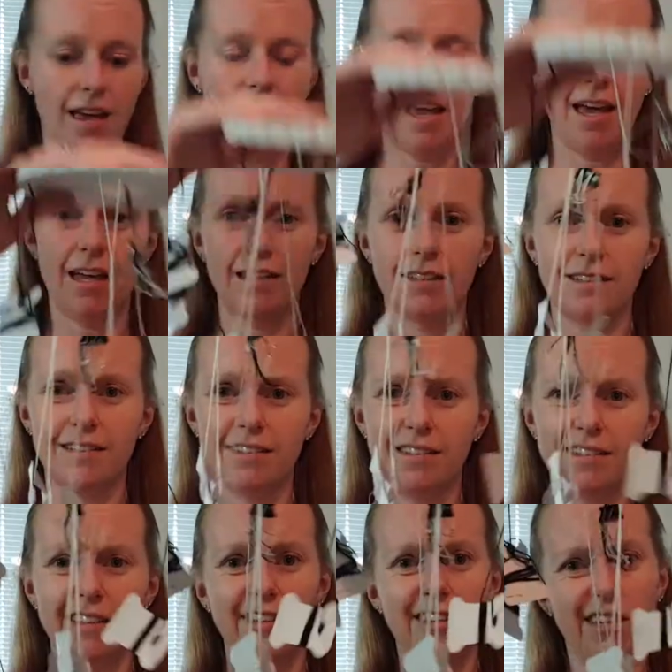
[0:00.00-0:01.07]
and
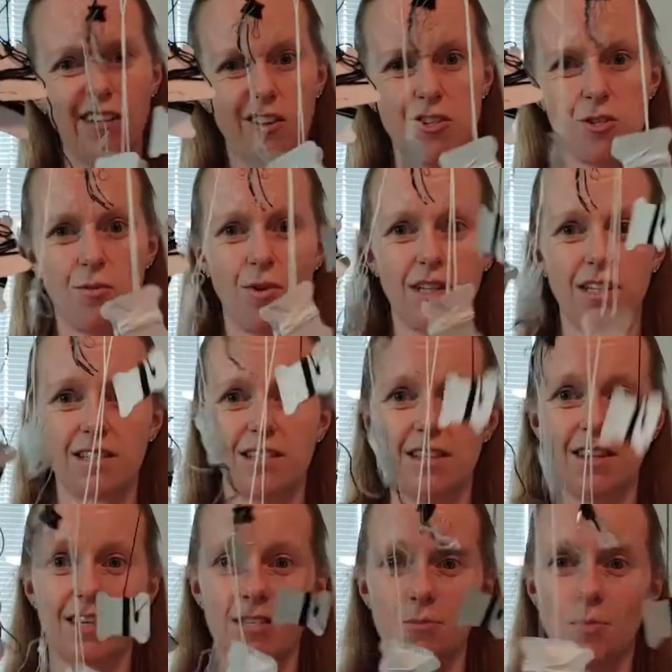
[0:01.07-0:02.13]
you can also run into
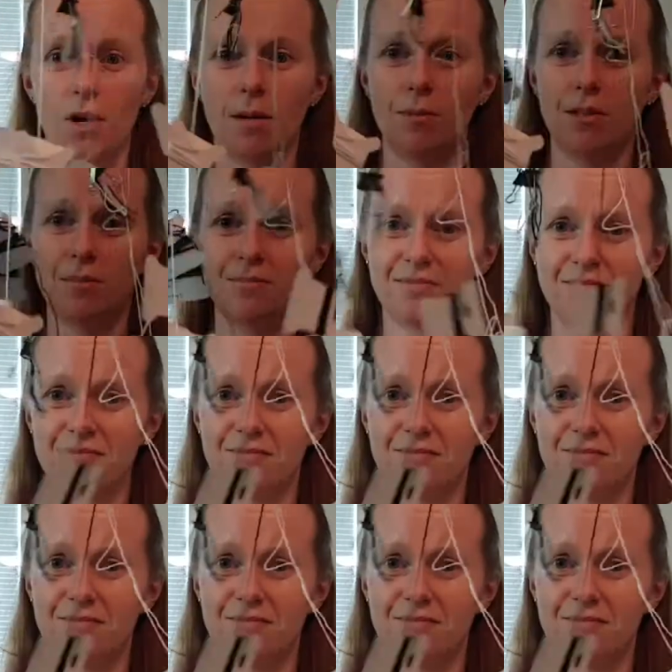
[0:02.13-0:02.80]
this problem.